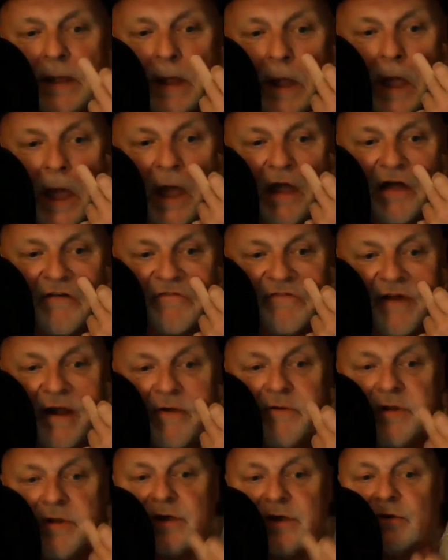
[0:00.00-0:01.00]
A
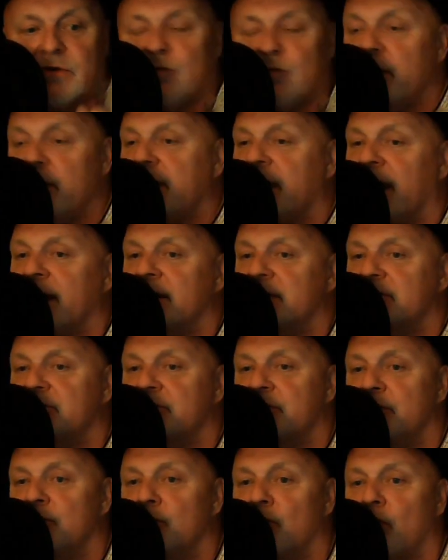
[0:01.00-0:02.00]
very good weekend
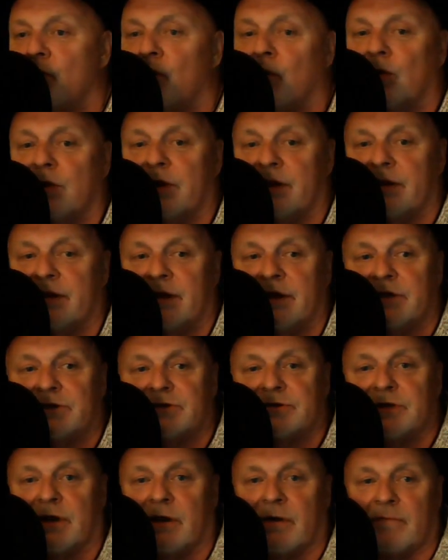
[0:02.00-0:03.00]
to you all in
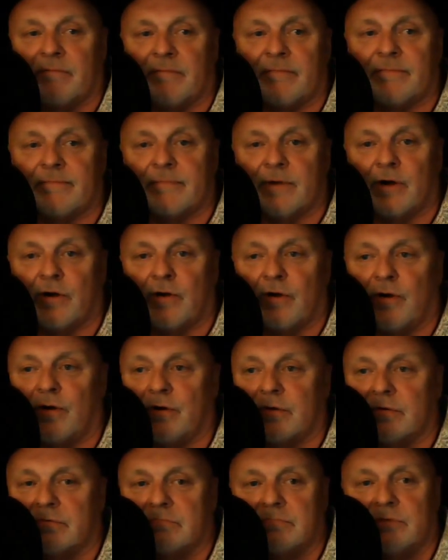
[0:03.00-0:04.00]
this
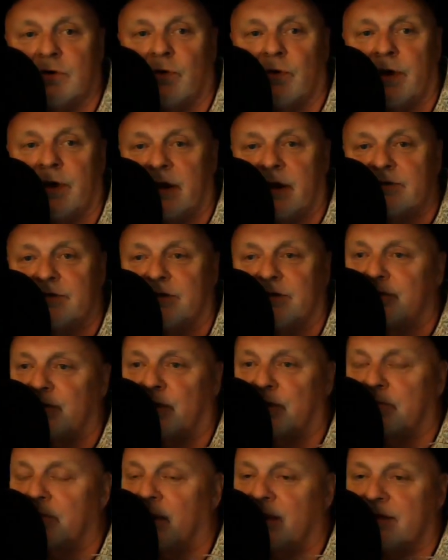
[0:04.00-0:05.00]
going into the
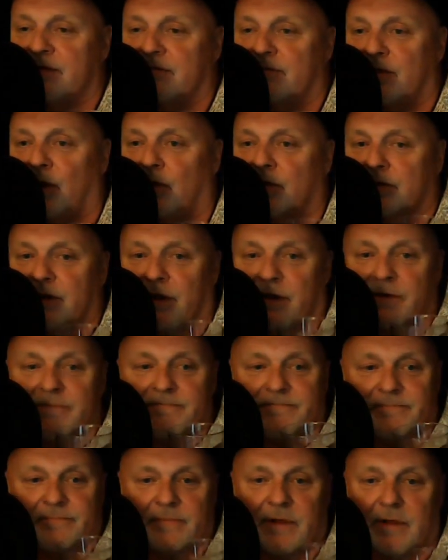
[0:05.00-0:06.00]
third month of lockdown.
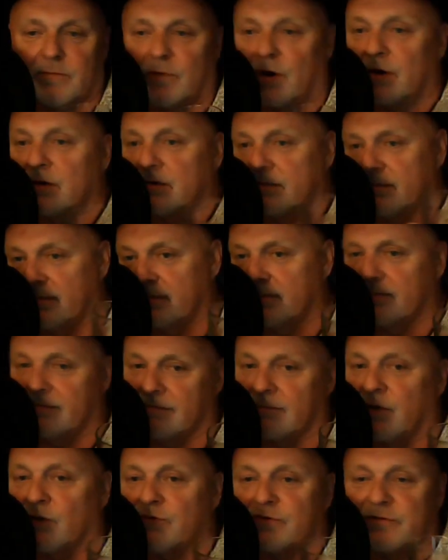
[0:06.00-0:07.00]
Well,
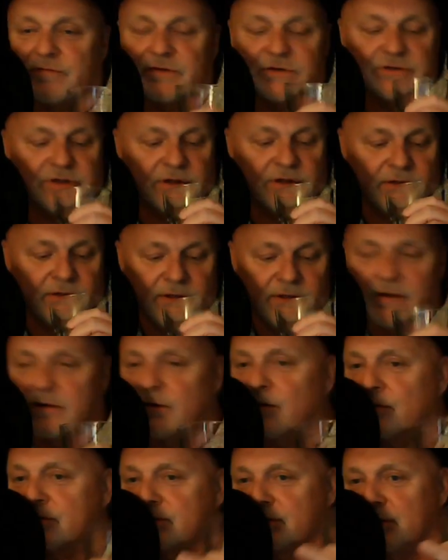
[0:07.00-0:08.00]
most of us,
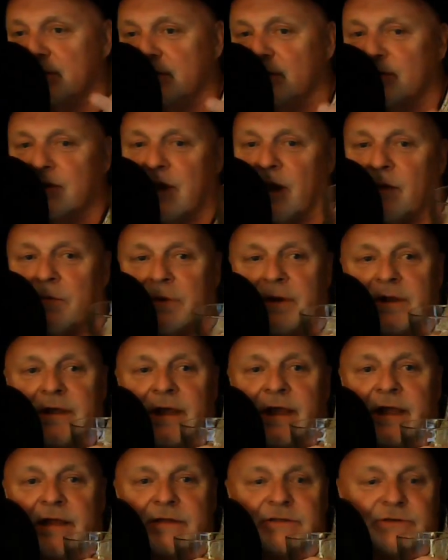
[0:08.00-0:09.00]
not senior cabinet
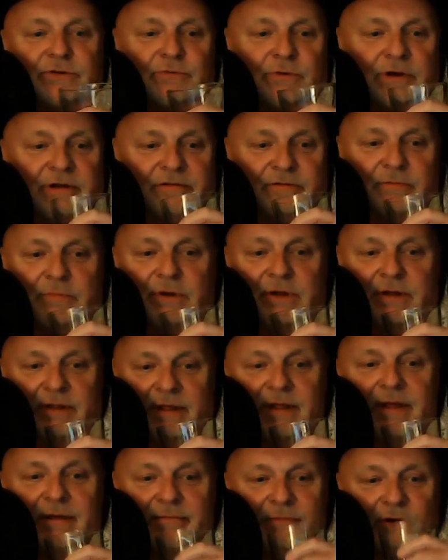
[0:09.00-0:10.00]
aides or whatever, but
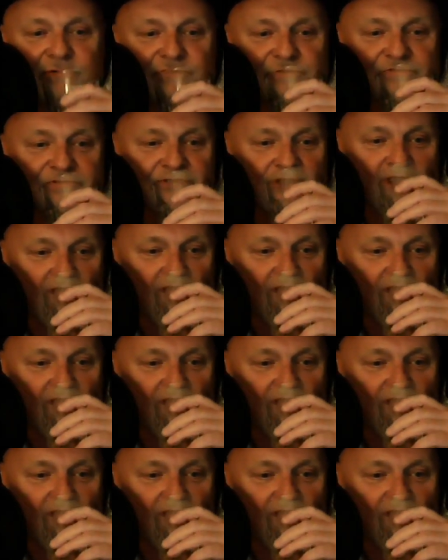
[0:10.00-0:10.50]
most of us.